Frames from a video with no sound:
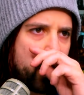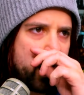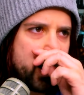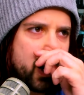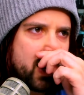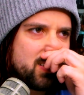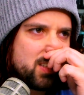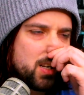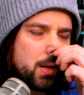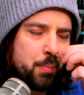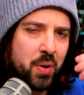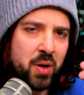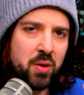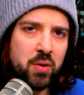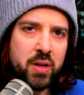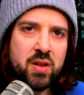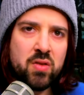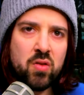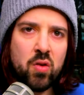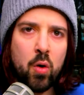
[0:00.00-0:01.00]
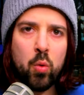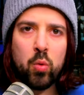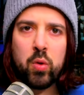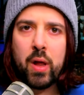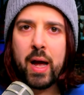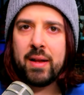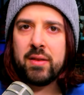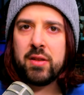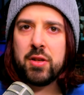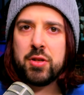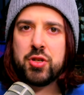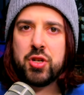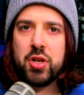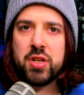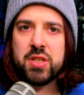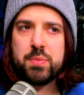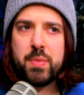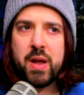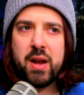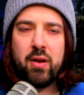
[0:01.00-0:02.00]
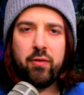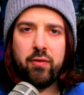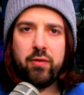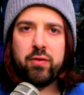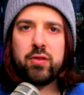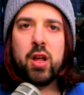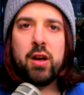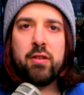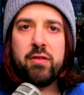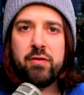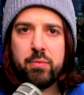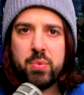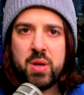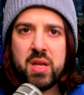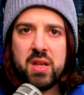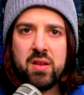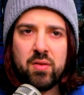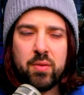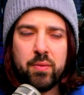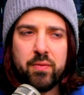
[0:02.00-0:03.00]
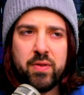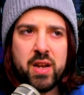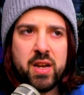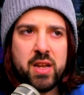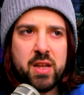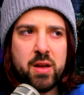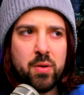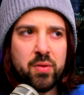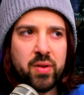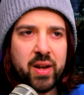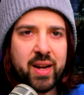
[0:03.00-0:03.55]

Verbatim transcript: and I typically don't like to just make fluff piece videos.